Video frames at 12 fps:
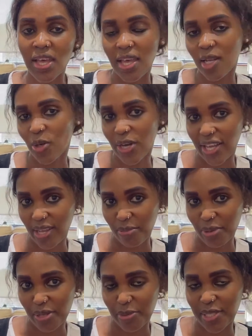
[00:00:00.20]
Hello, hi,
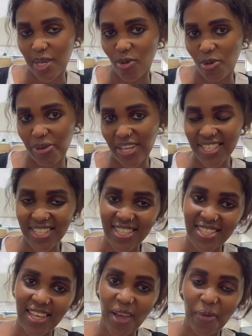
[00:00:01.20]
my name is Kaguima Edith.
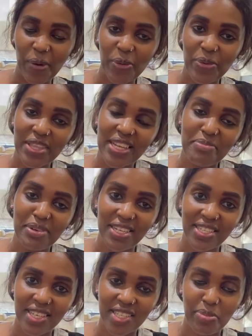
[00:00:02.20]
I work with Lipa
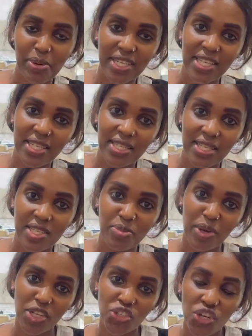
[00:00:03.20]
Later as a partner success
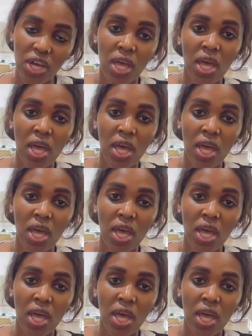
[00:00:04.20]
manager,